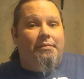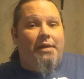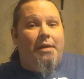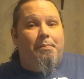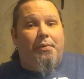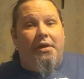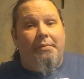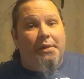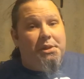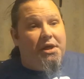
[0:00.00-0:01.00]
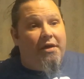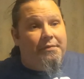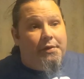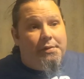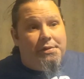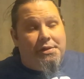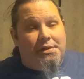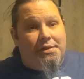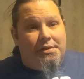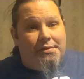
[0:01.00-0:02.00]
that pretty much
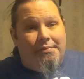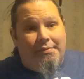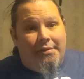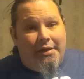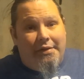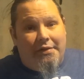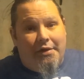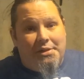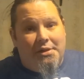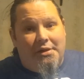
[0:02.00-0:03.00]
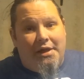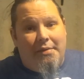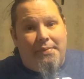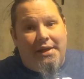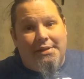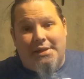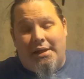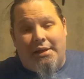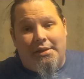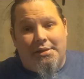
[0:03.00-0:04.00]
covers my thoughts on campaign
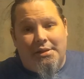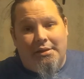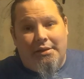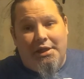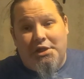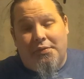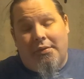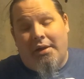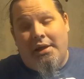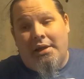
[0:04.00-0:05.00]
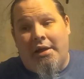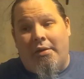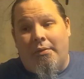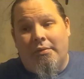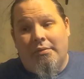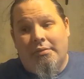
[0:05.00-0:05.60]
settings, at least for right now.